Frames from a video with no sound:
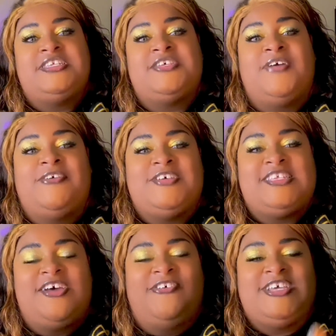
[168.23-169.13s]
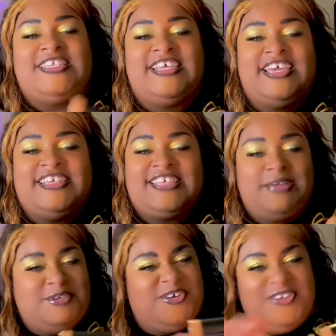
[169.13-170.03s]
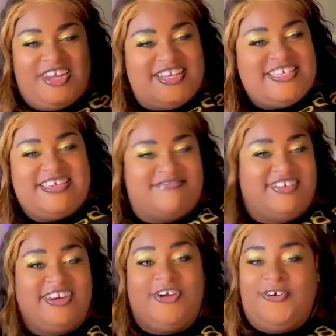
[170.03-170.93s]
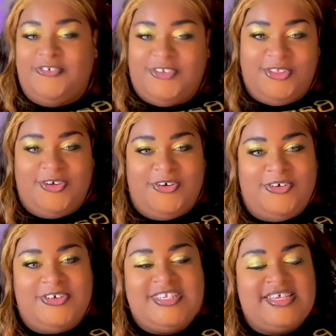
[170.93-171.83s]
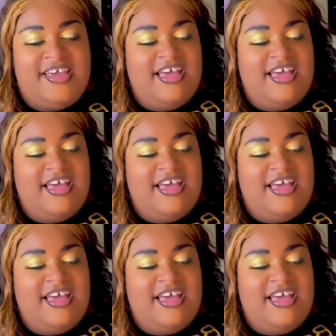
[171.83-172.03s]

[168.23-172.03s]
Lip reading: So I was always like skeptical not to even go for those.